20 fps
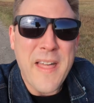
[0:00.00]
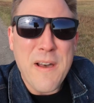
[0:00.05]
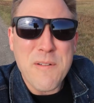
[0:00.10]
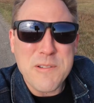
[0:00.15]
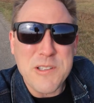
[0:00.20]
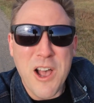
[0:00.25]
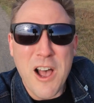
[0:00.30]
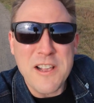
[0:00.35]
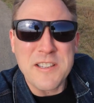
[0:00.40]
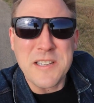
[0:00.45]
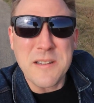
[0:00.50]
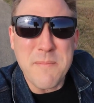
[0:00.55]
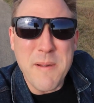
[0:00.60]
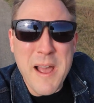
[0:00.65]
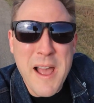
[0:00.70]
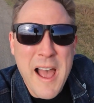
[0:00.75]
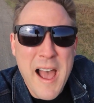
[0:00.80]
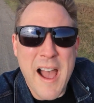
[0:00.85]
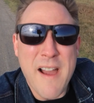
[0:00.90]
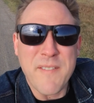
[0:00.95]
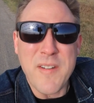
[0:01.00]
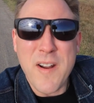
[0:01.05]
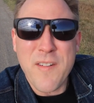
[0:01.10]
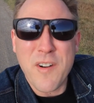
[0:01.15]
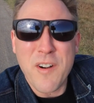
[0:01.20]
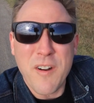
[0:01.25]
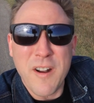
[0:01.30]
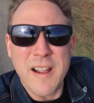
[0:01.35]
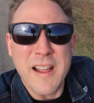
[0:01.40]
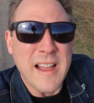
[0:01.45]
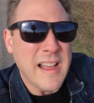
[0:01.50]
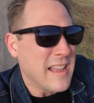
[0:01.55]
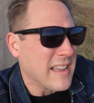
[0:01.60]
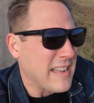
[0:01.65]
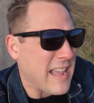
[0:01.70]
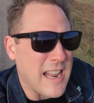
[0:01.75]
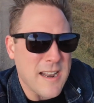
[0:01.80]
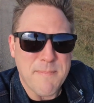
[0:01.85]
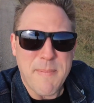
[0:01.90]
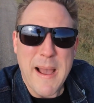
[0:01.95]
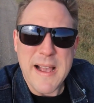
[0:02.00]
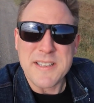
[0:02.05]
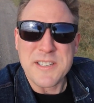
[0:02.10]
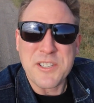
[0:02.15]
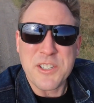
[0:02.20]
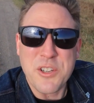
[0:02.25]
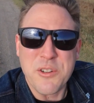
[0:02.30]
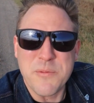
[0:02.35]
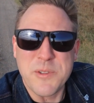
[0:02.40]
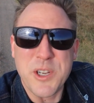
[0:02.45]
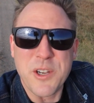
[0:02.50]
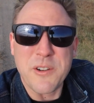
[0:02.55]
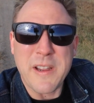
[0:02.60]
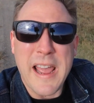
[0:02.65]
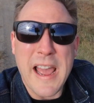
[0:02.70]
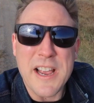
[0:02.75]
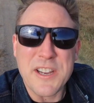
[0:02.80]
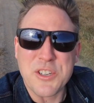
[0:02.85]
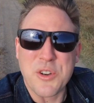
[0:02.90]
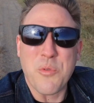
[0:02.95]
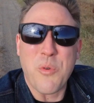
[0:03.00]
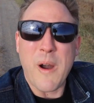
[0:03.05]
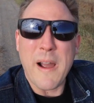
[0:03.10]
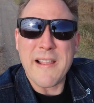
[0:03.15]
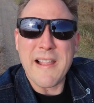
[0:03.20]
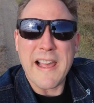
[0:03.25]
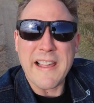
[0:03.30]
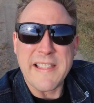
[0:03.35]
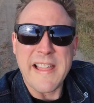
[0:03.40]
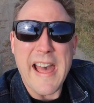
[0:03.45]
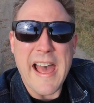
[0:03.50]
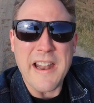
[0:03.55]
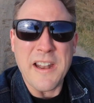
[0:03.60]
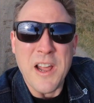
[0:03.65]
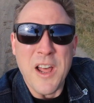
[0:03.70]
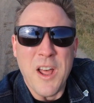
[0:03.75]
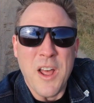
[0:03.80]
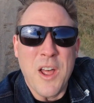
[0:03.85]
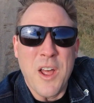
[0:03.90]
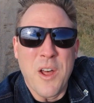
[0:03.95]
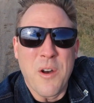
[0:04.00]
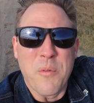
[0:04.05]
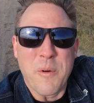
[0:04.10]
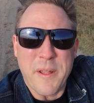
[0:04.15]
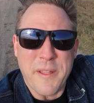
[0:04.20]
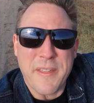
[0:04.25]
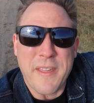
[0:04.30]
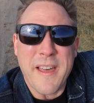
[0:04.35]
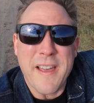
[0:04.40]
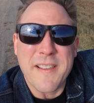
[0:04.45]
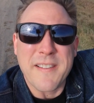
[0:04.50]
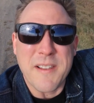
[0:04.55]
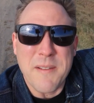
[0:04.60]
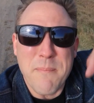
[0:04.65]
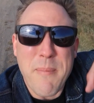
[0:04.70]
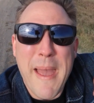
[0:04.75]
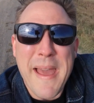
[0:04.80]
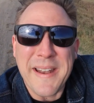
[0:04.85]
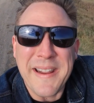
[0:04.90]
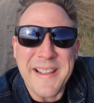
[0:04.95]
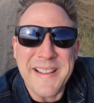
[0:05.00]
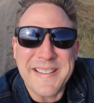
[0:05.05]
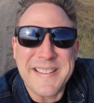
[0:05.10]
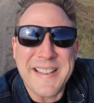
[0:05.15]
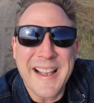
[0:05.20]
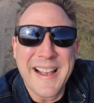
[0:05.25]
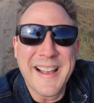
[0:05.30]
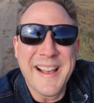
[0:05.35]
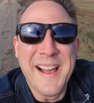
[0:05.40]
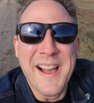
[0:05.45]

That was awesome. I've never got a bison tube geocache quite like that with some pennies.